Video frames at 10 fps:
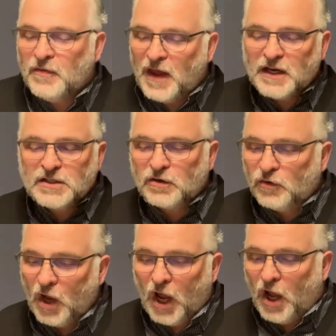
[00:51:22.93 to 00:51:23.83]
That is
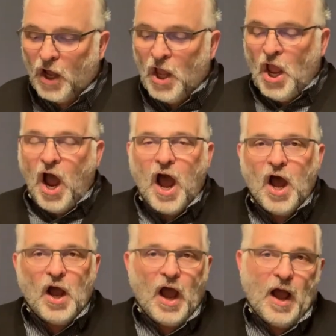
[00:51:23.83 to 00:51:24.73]
a
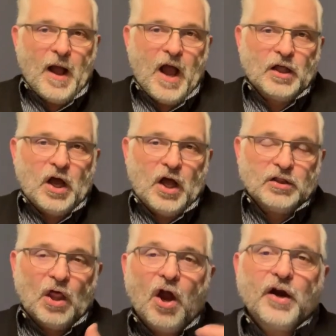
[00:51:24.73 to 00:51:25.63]

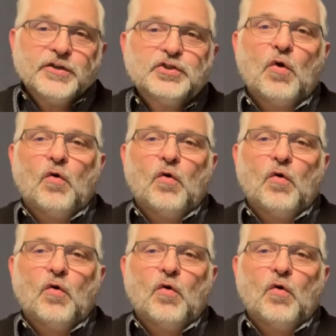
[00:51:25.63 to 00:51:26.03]
large